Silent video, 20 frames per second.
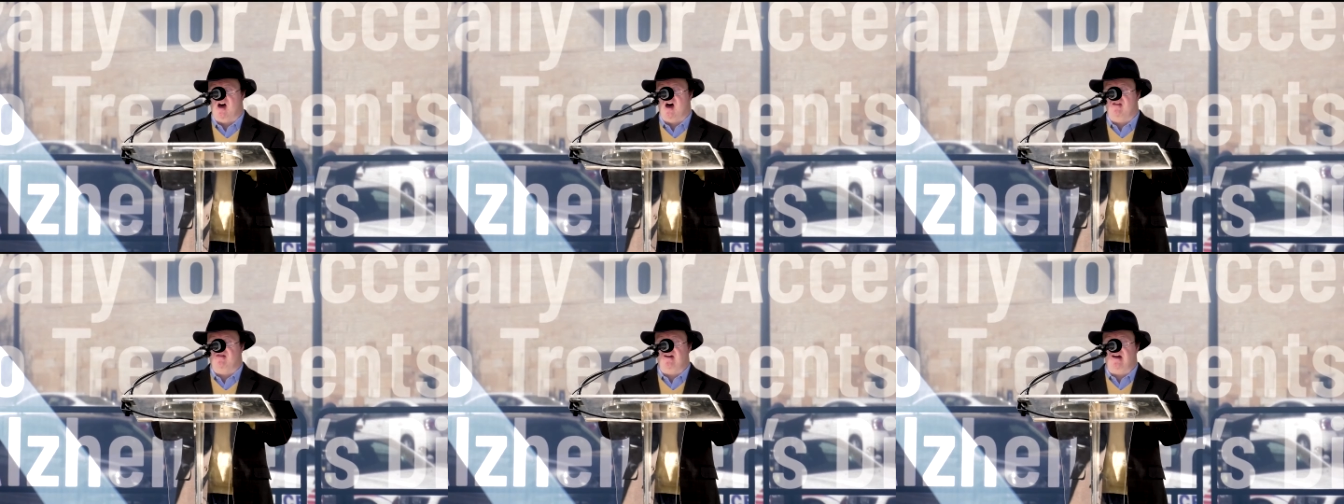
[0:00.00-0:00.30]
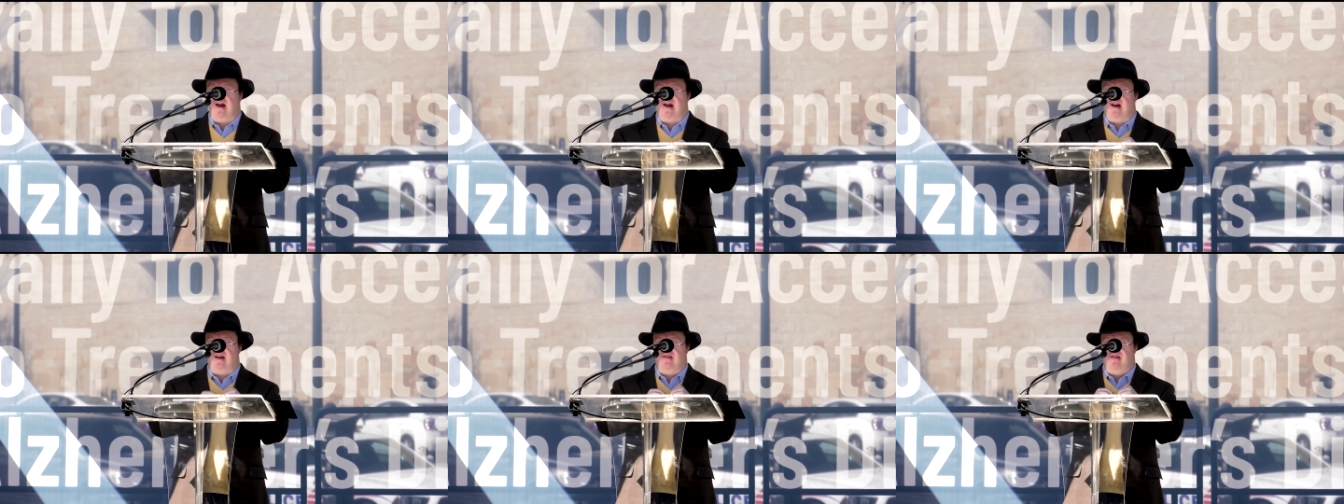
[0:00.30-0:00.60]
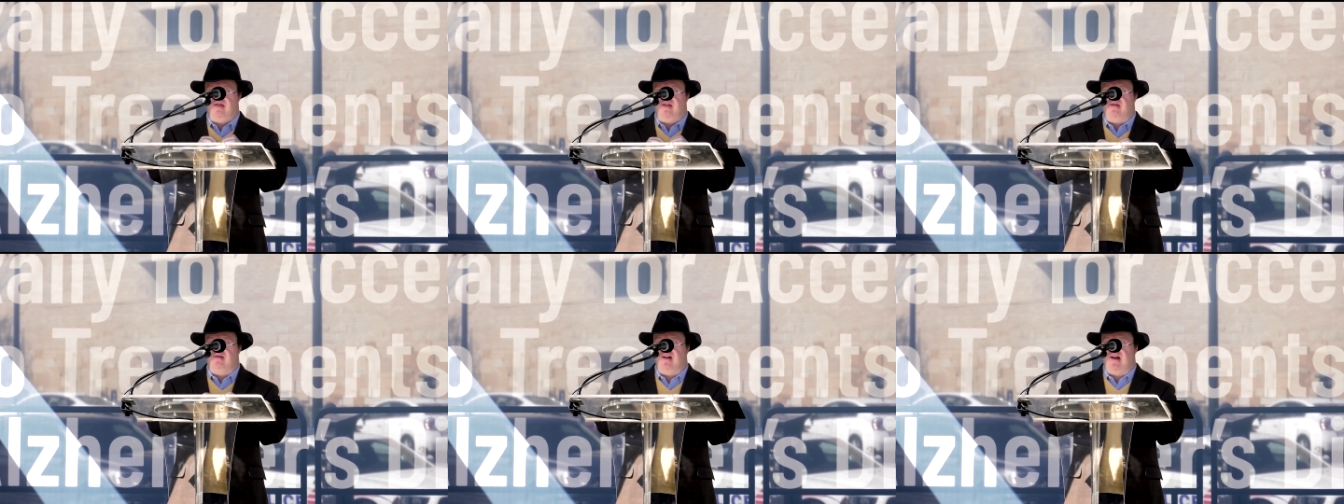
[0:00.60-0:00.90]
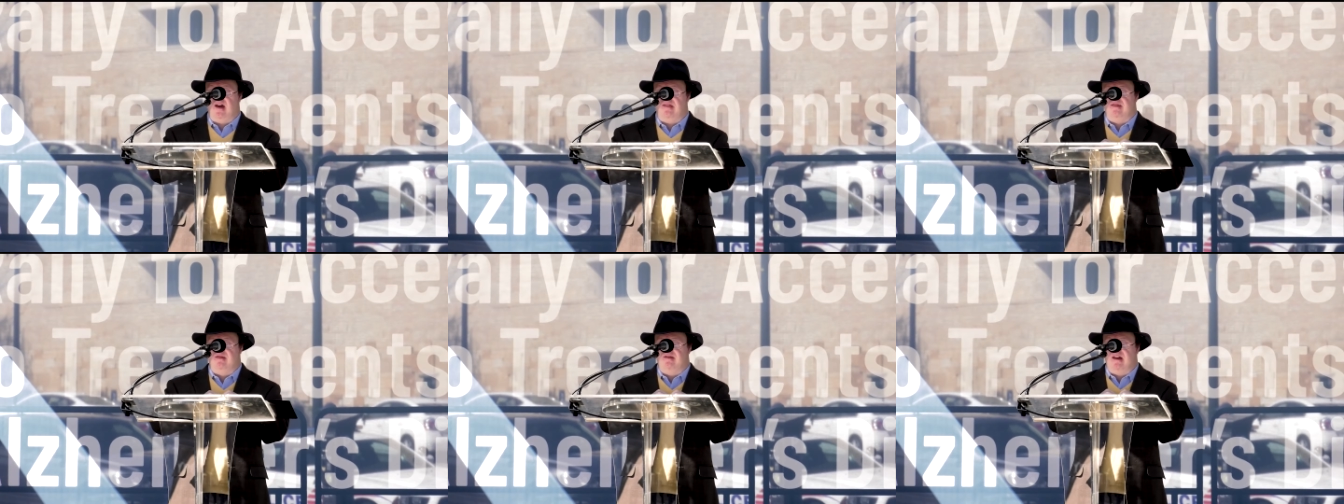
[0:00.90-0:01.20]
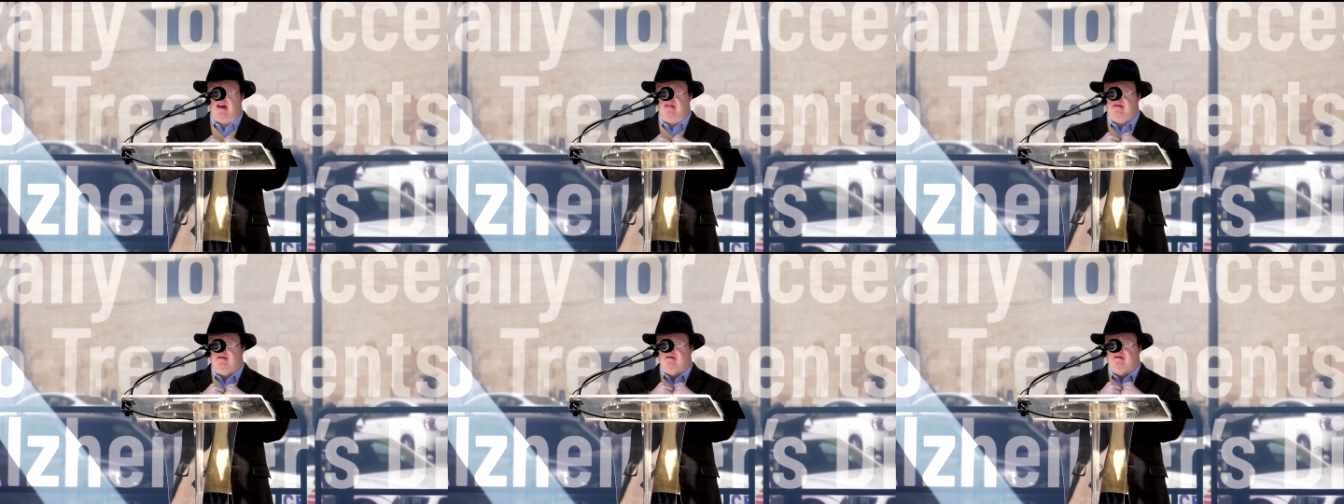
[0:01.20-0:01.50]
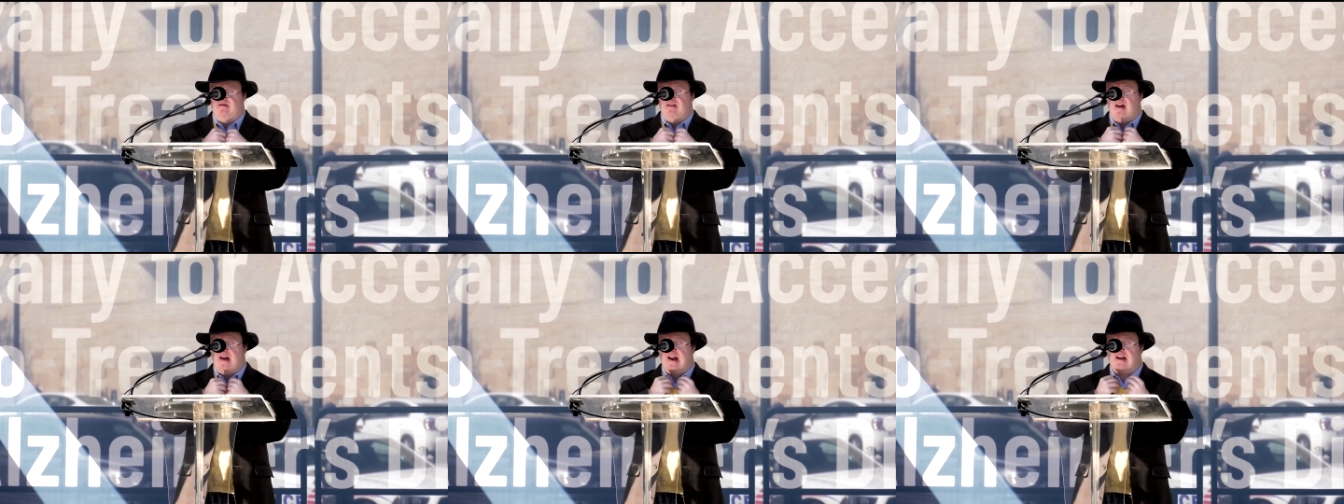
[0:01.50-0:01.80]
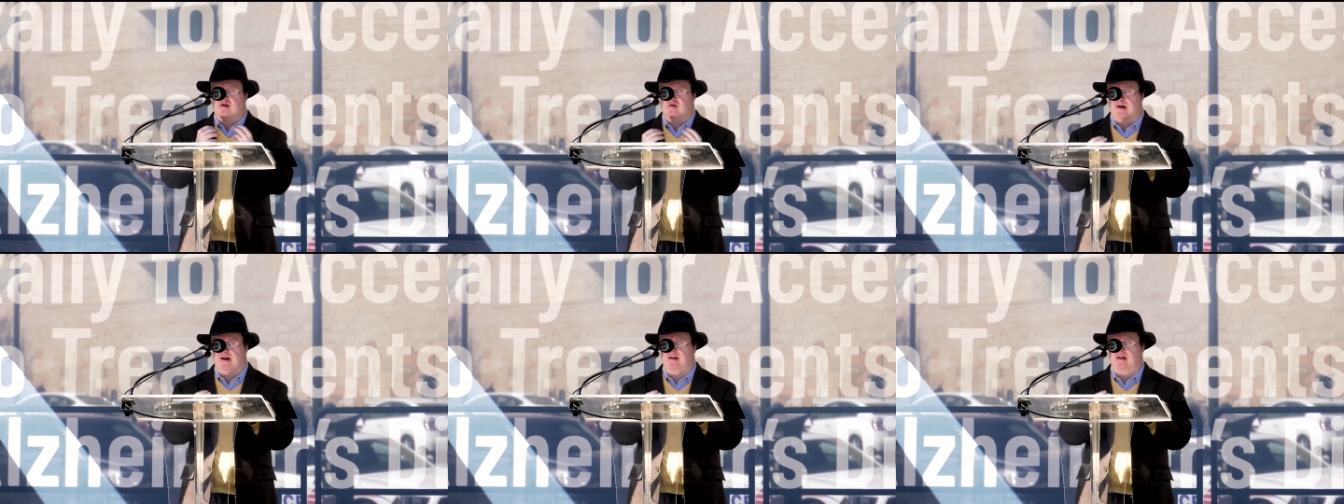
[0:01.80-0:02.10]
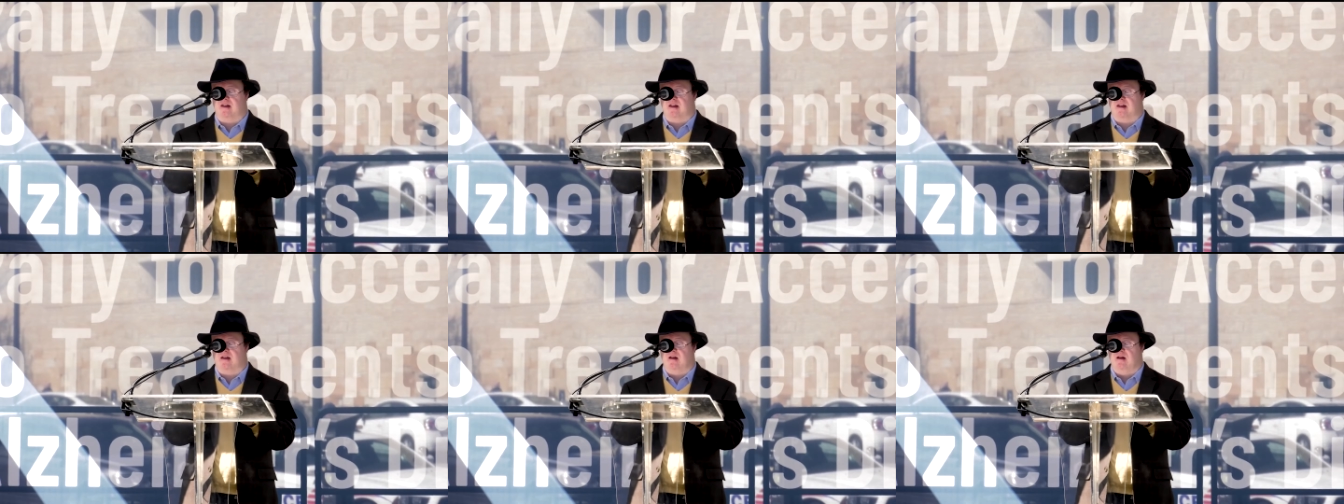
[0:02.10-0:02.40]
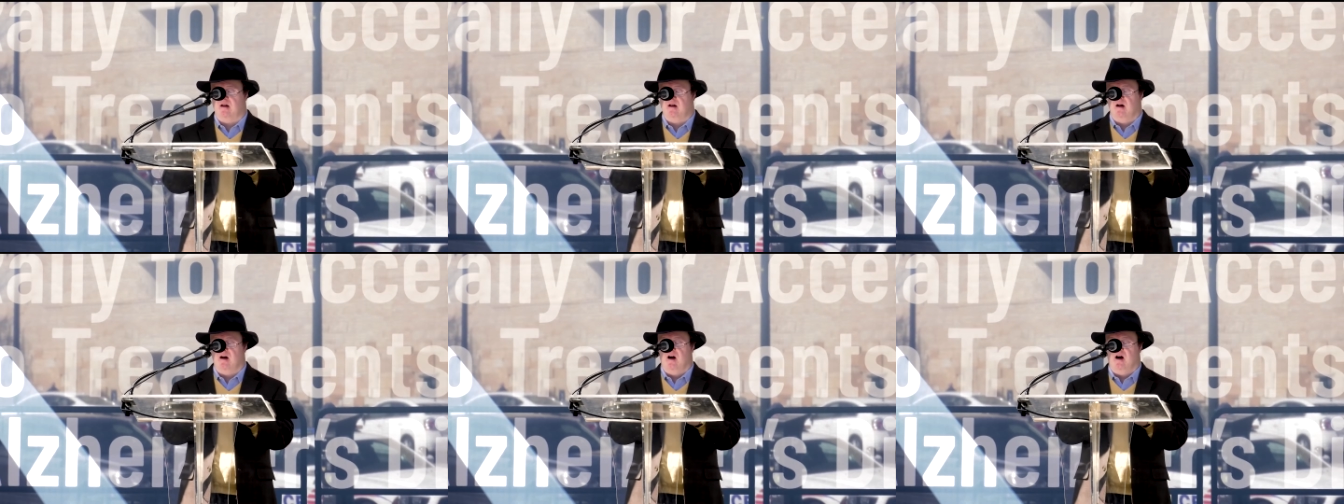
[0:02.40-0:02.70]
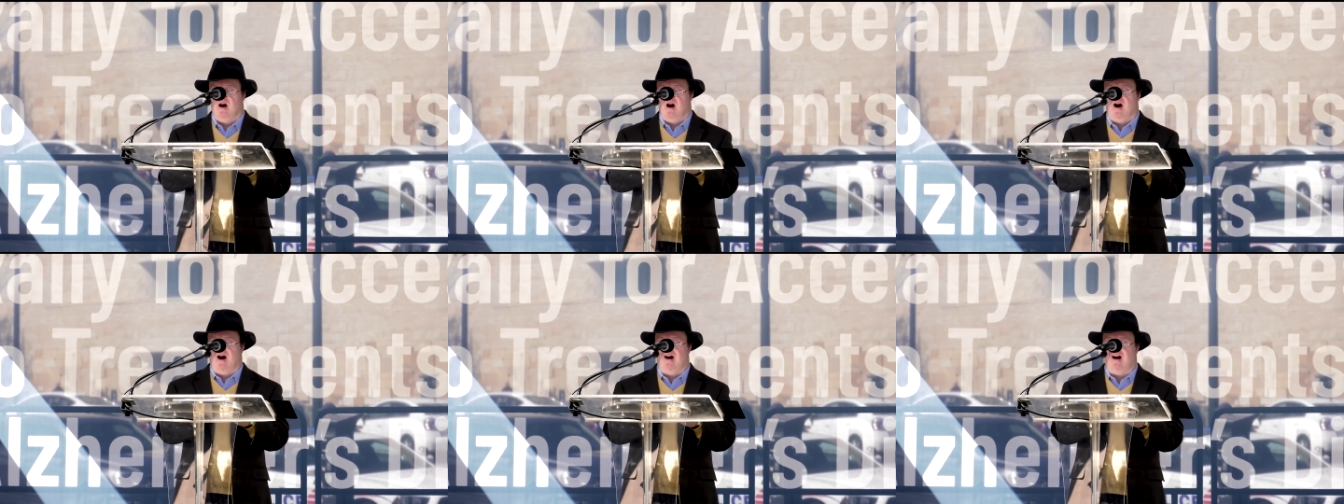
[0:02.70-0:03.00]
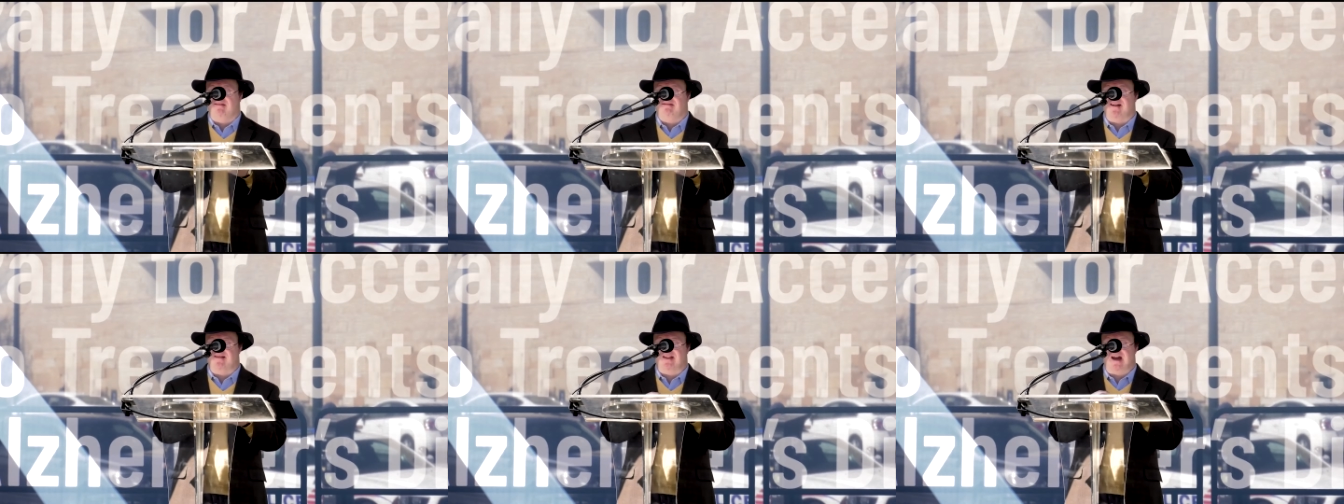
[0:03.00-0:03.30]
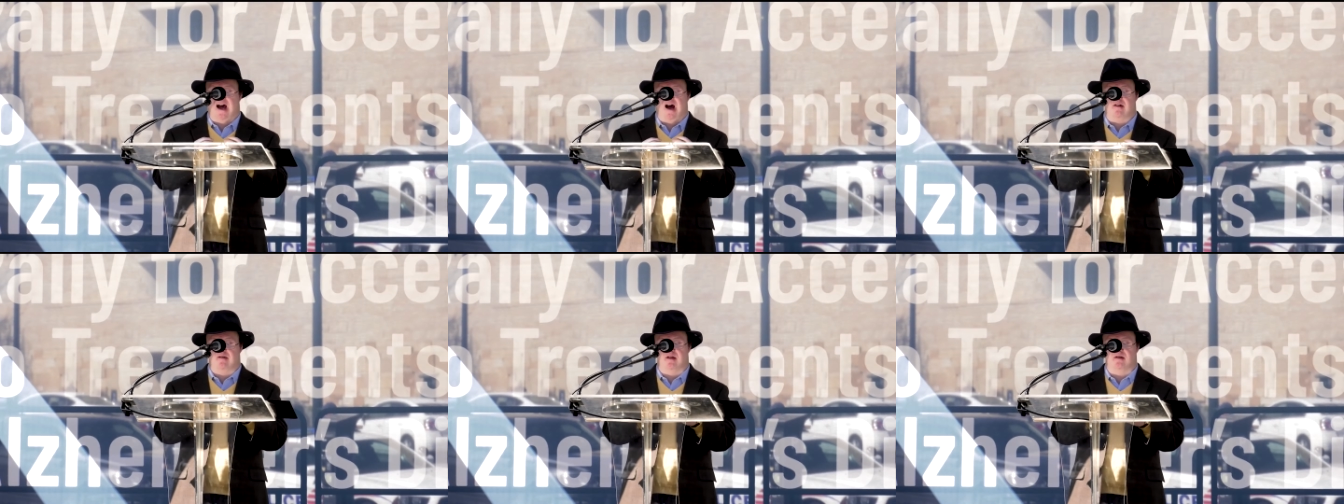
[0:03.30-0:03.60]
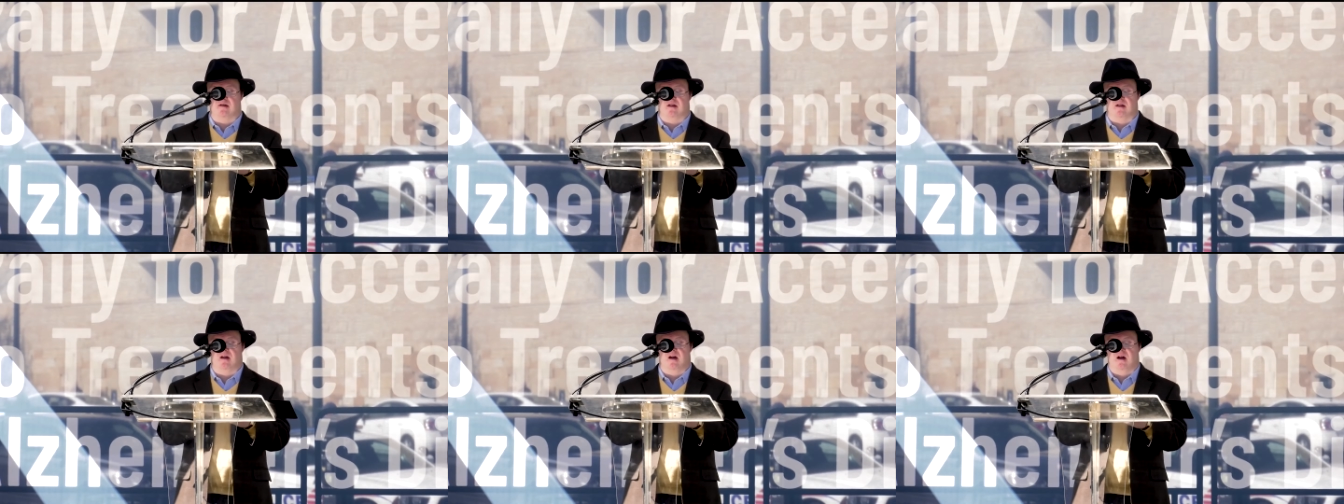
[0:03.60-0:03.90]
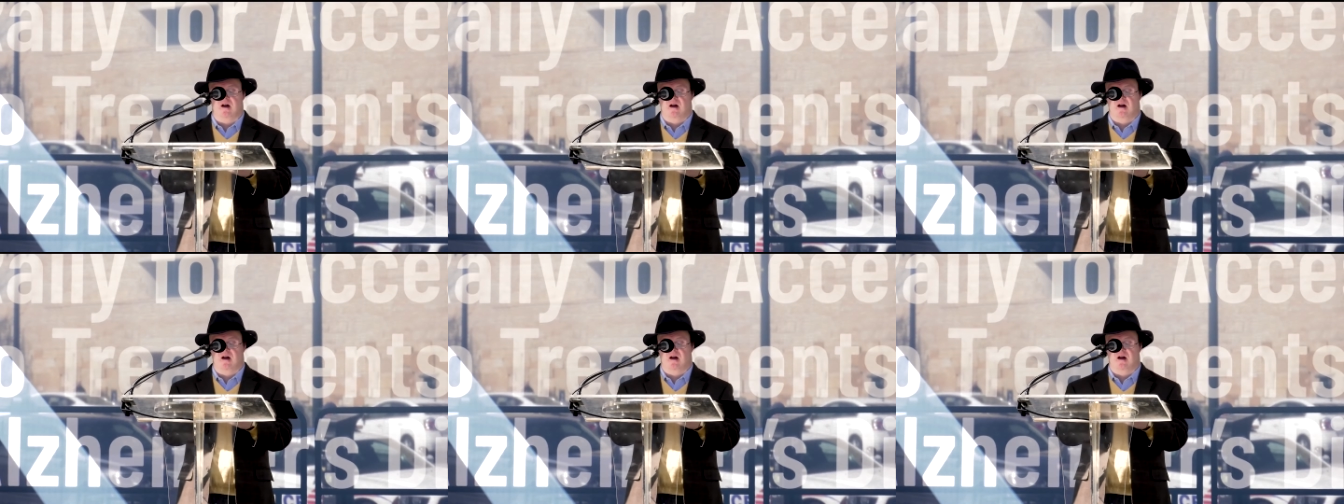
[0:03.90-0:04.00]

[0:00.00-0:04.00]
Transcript: the, the, the, the interests of the thousands,